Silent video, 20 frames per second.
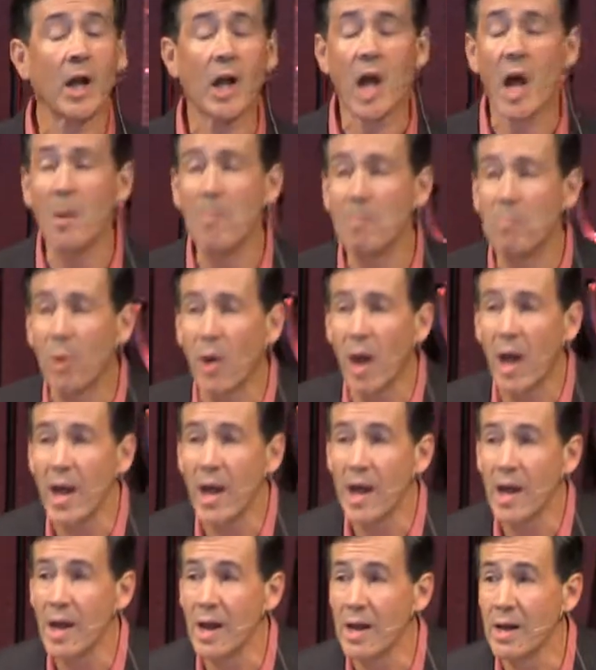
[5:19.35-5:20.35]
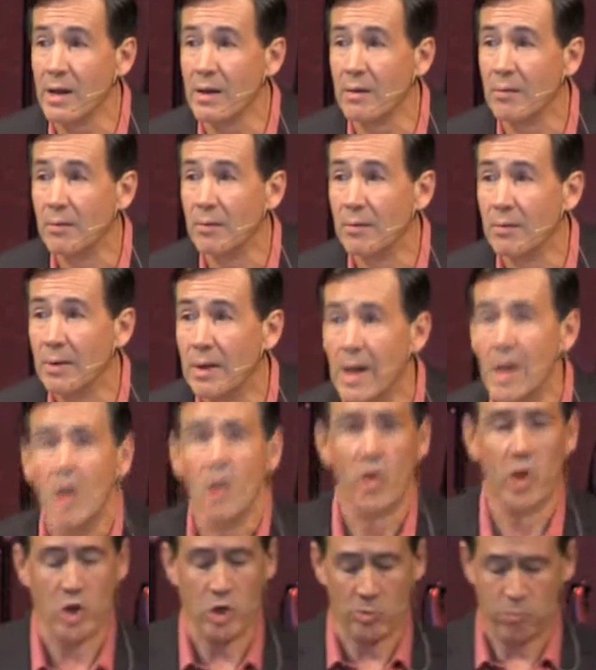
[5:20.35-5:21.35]
Complain.
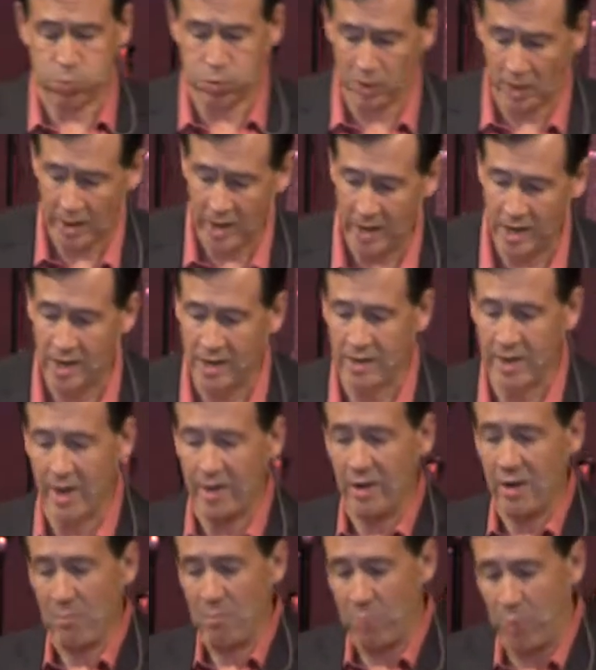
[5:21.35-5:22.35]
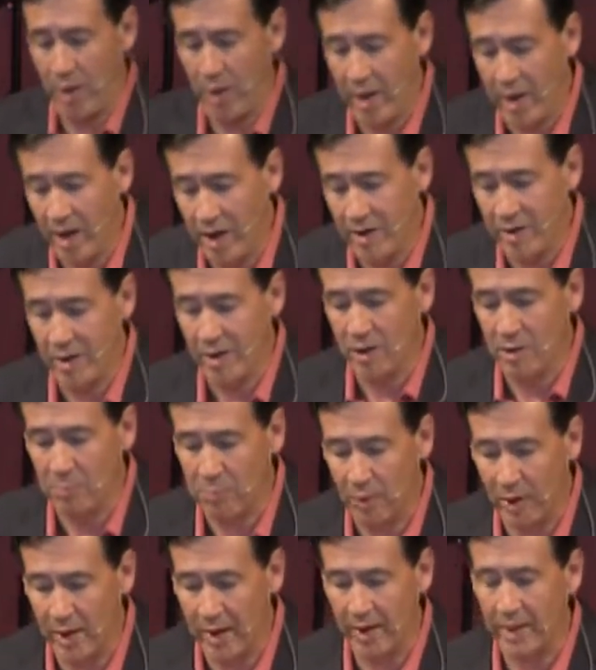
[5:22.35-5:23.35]
They complained and complained and
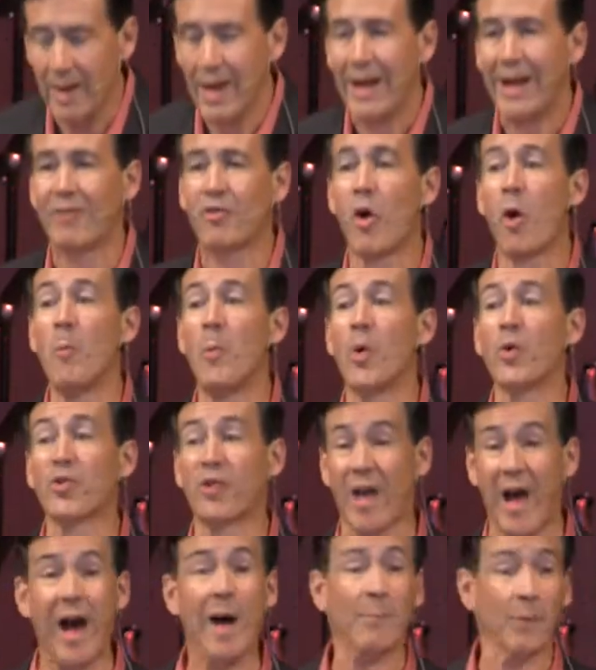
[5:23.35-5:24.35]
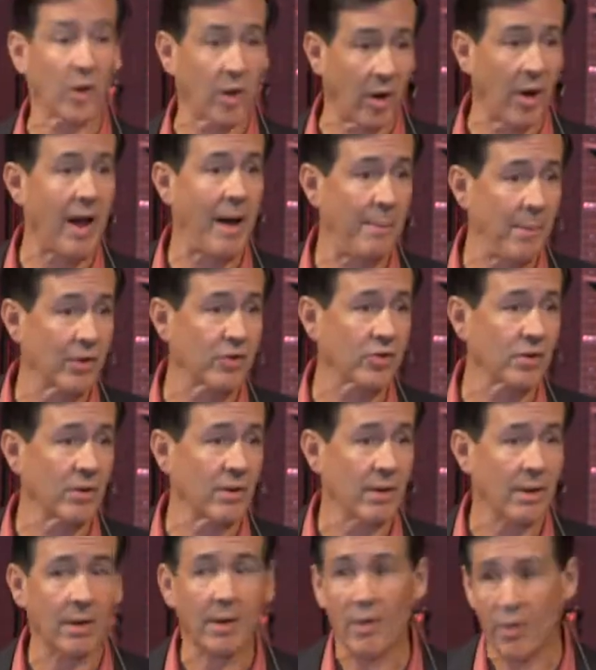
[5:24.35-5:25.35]
complained. It's almost comical how much
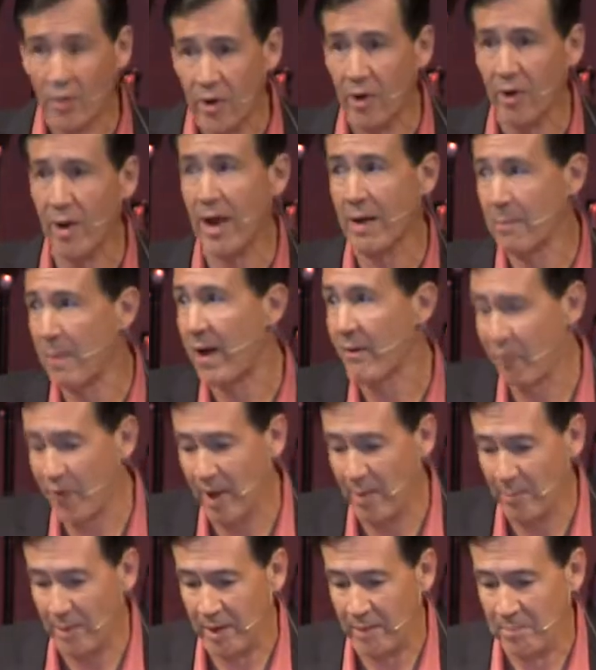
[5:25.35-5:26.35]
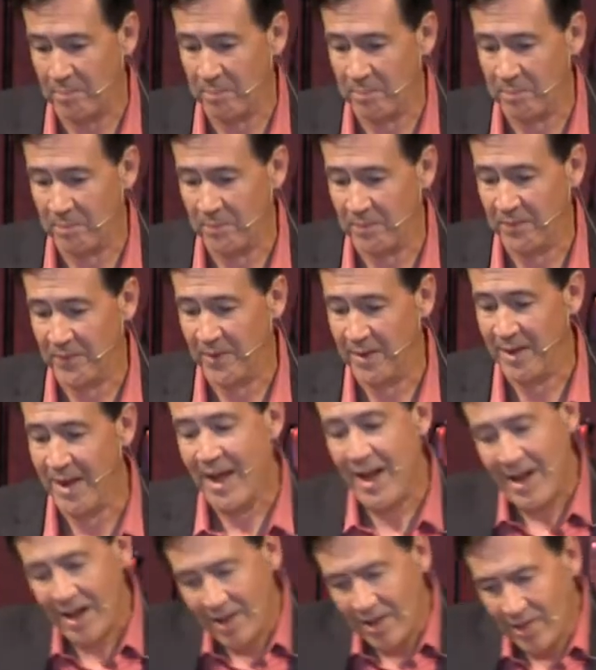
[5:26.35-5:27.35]
they're like my family.
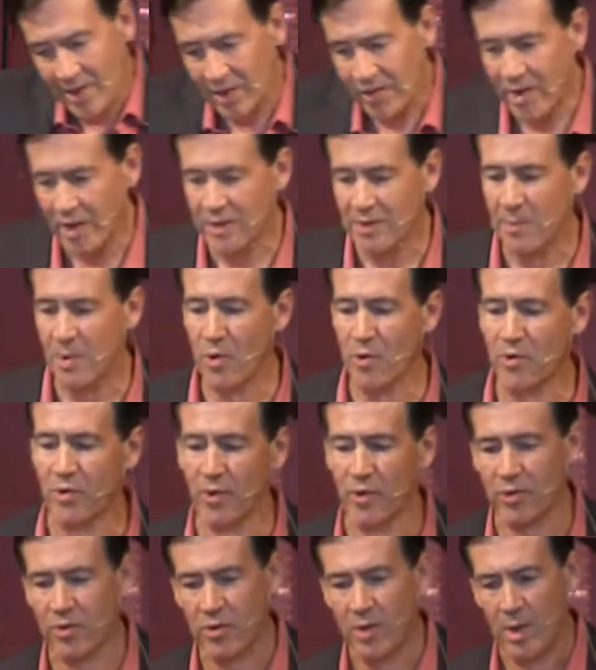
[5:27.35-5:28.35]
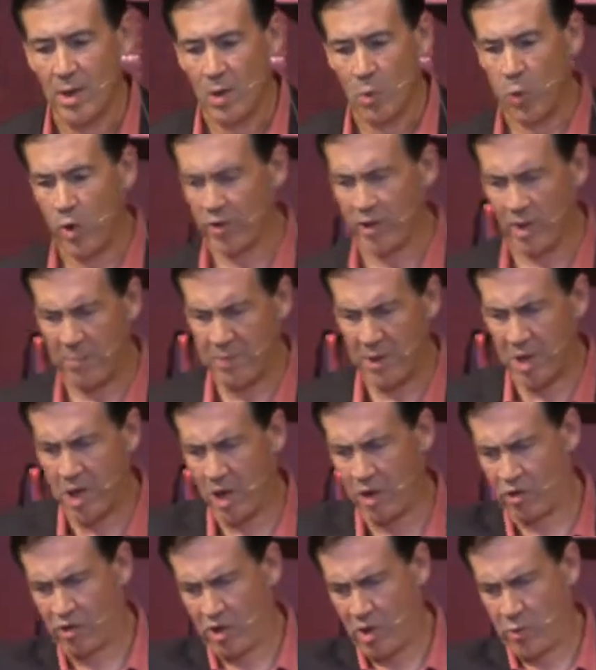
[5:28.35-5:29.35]
They said to Moses, Was it
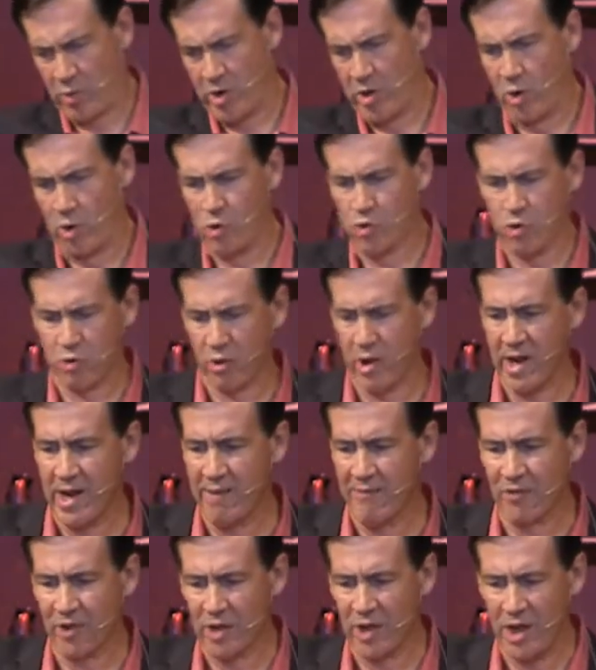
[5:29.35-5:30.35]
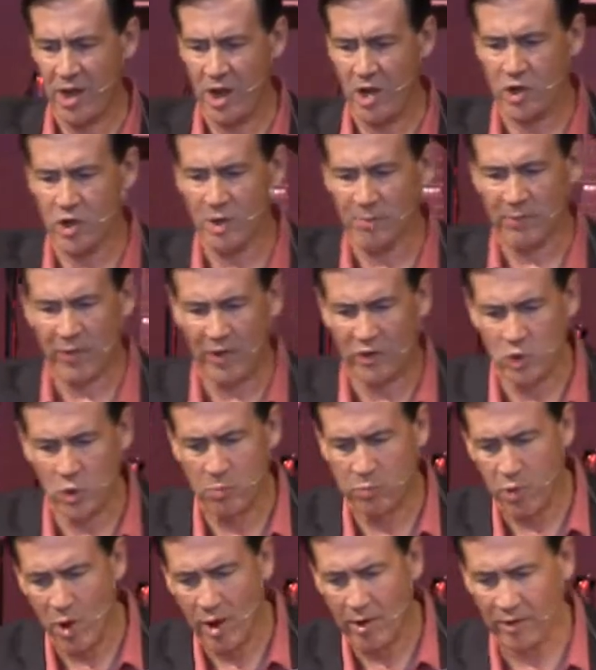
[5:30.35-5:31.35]
because there were no graves in Egypt that
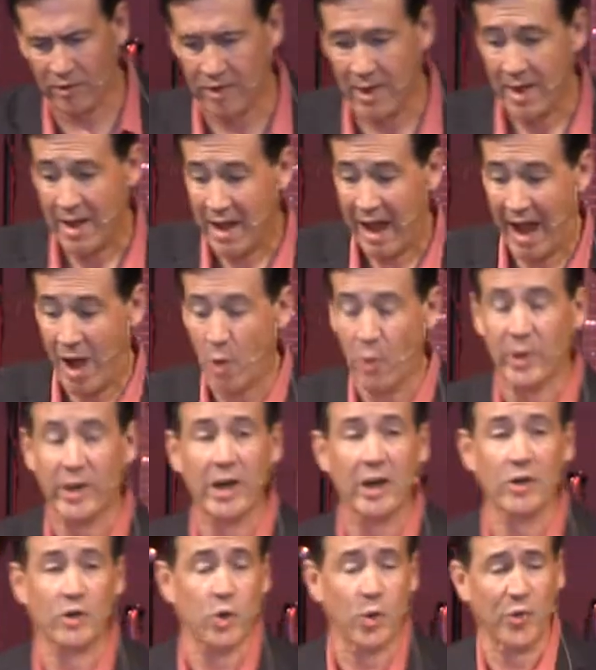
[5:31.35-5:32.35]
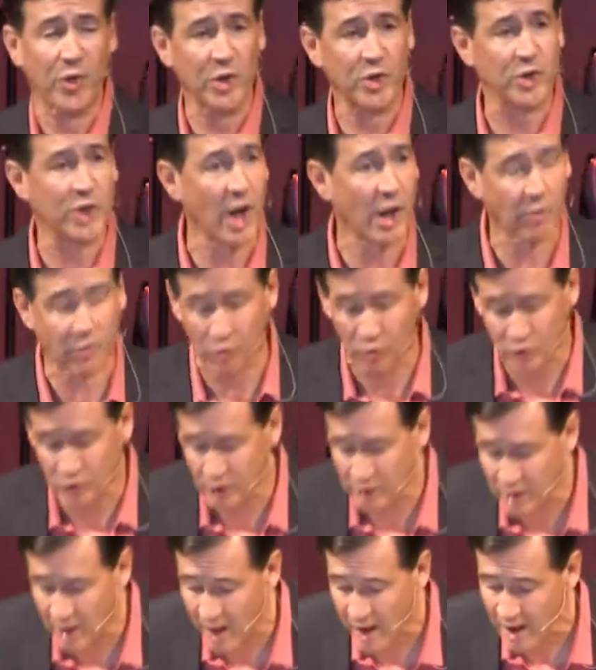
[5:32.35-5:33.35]
you brought us out into the desert
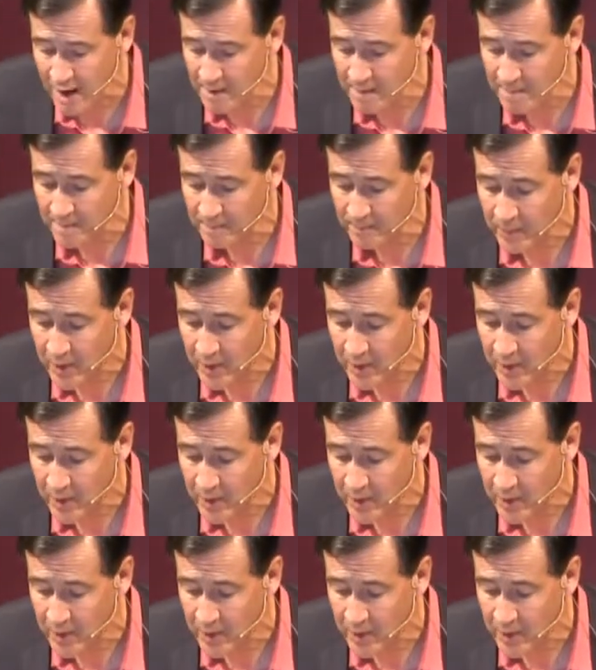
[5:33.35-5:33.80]
to die?